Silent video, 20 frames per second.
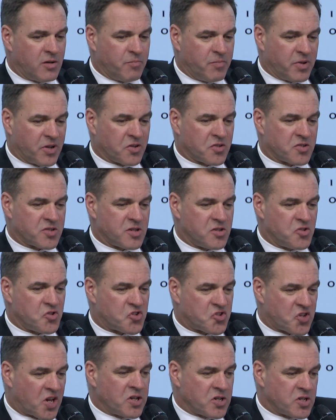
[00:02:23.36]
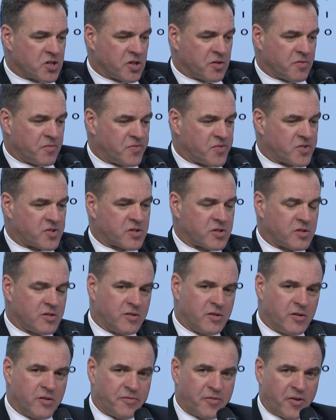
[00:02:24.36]
because the incentives
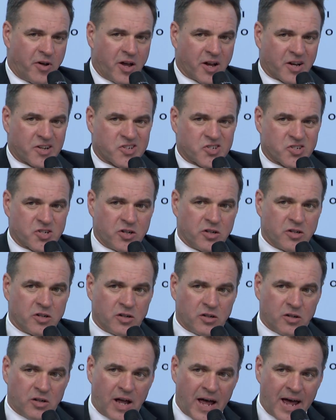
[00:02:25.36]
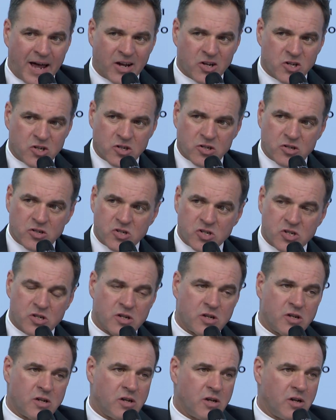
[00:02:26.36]
for external actors
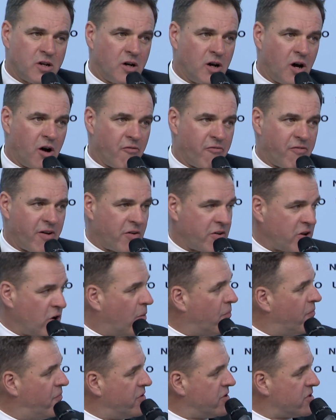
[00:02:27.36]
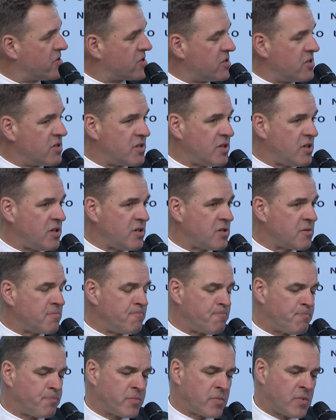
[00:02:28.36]
are very obvious indeed.
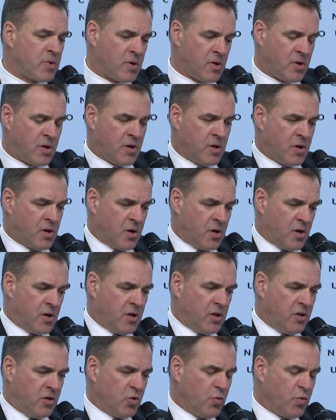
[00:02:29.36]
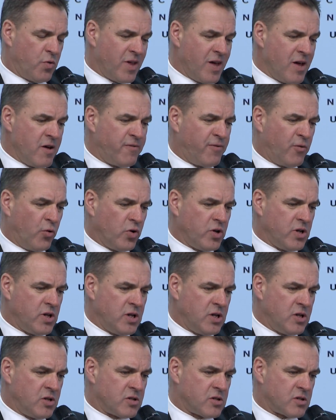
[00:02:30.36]
You therefore
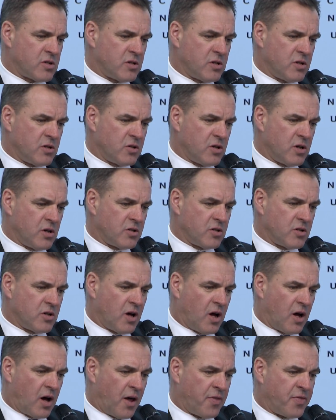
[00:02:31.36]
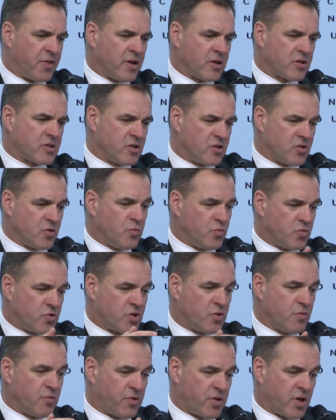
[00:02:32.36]
need, I think, to do
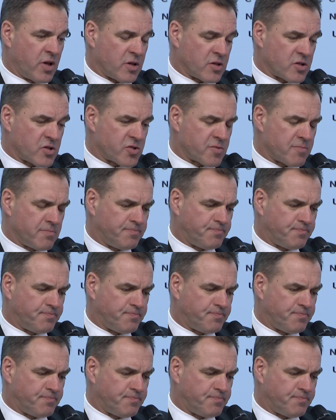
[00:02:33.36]
two things.